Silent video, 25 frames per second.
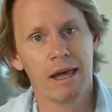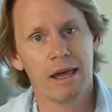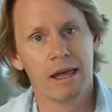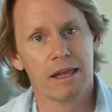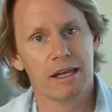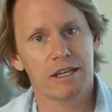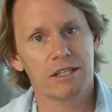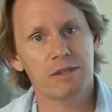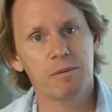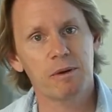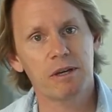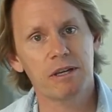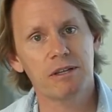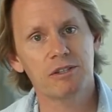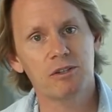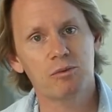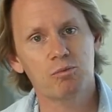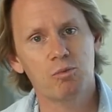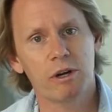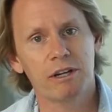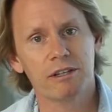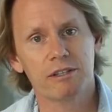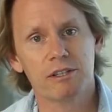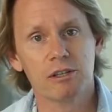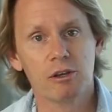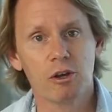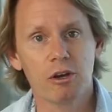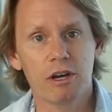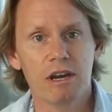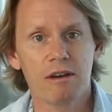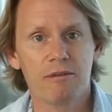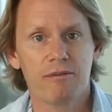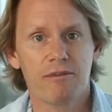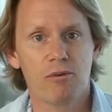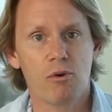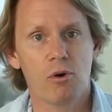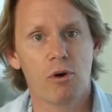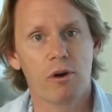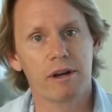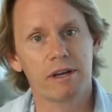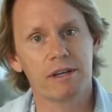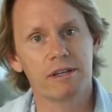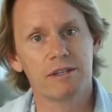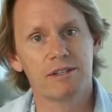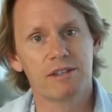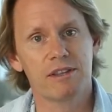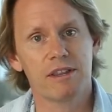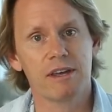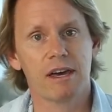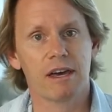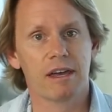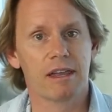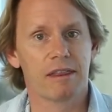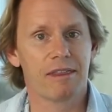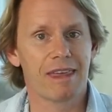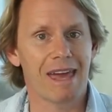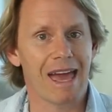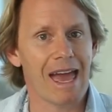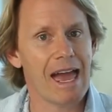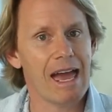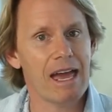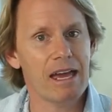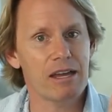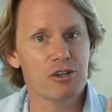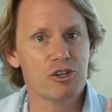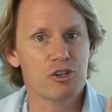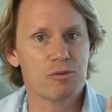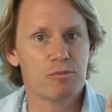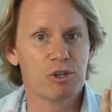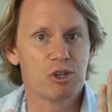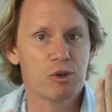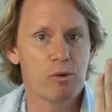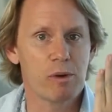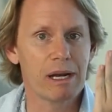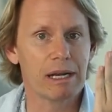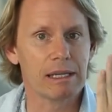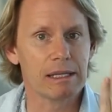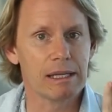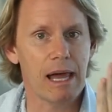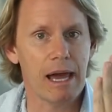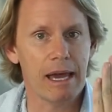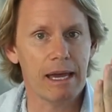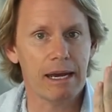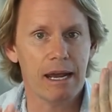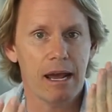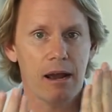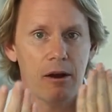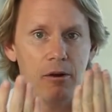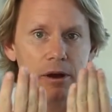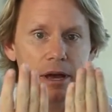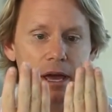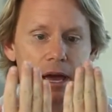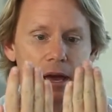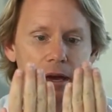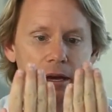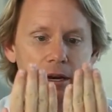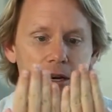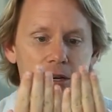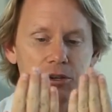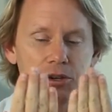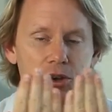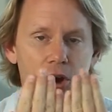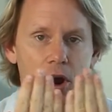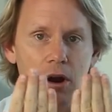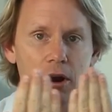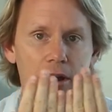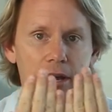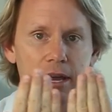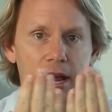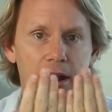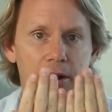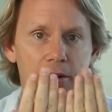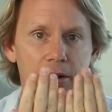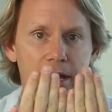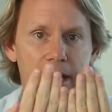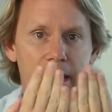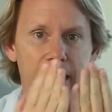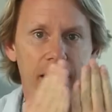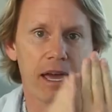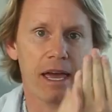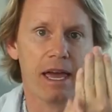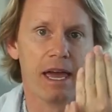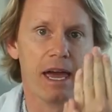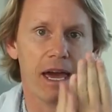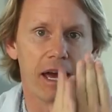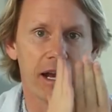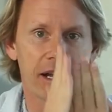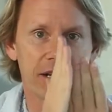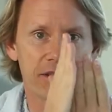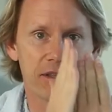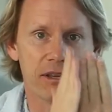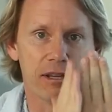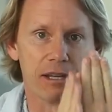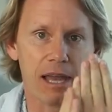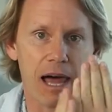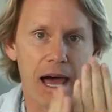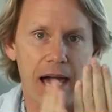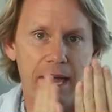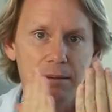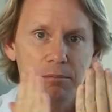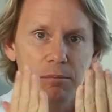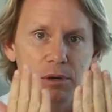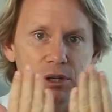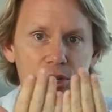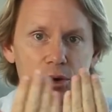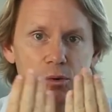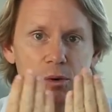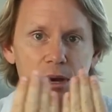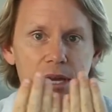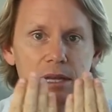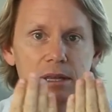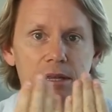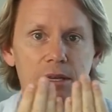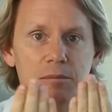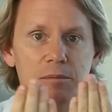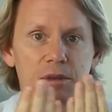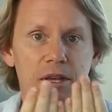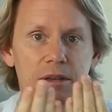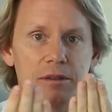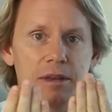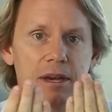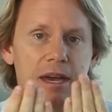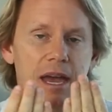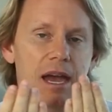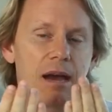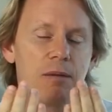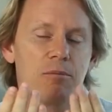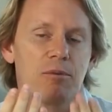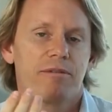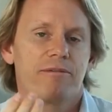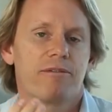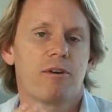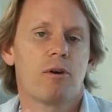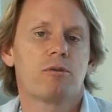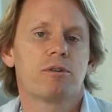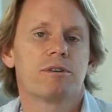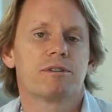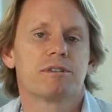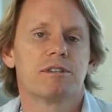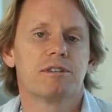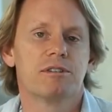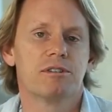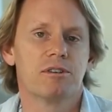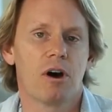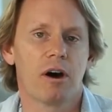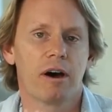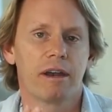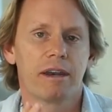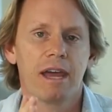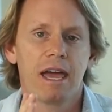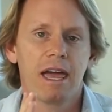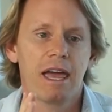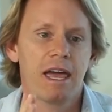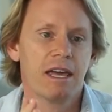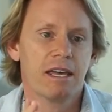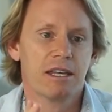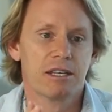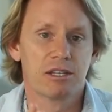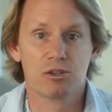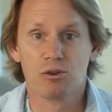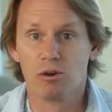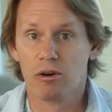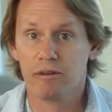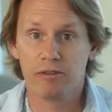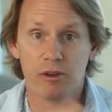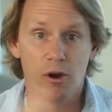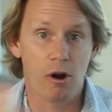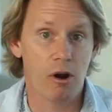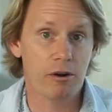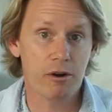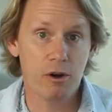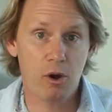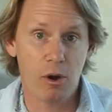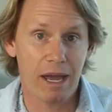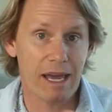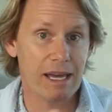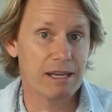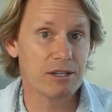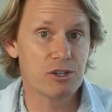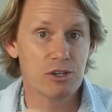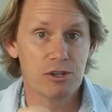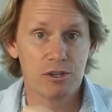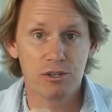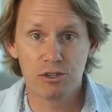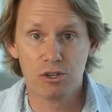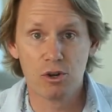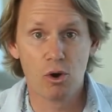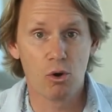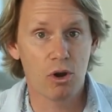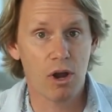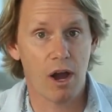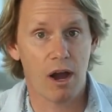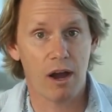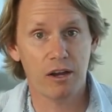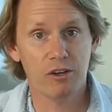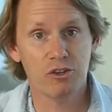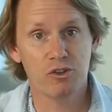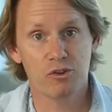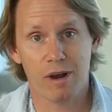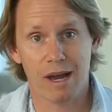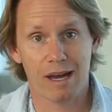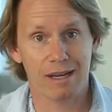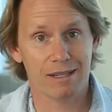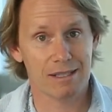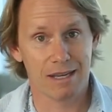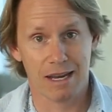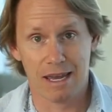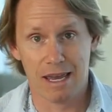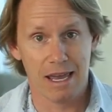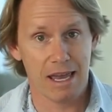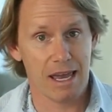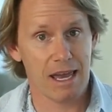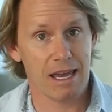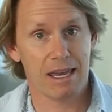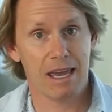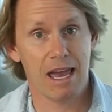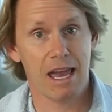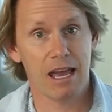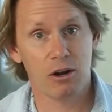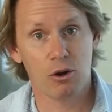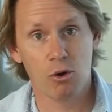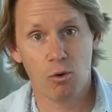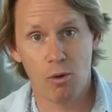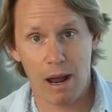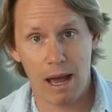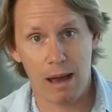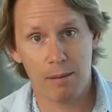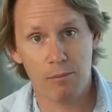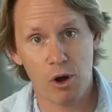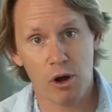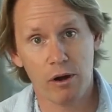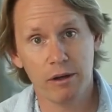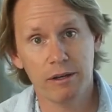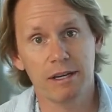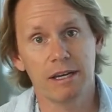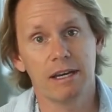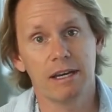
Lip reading: That's because what it's looking for is the edge between a light area and a dark area, and it's the line between them that the camera focuses on. So if there are no edges, no contrast, it can't grab onto